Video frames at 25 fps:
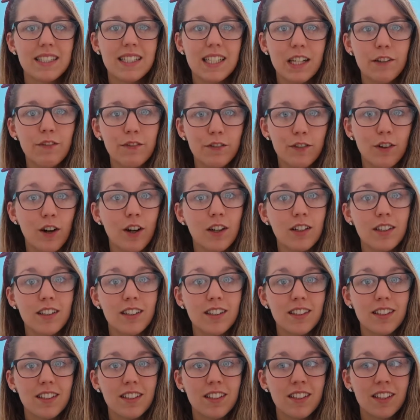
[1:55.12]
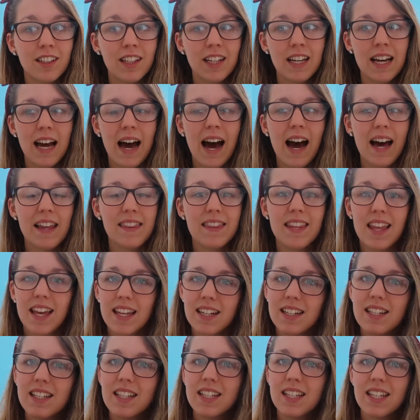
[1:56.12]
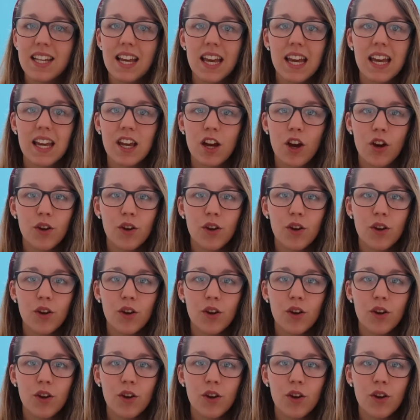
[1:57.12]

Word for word: different and then see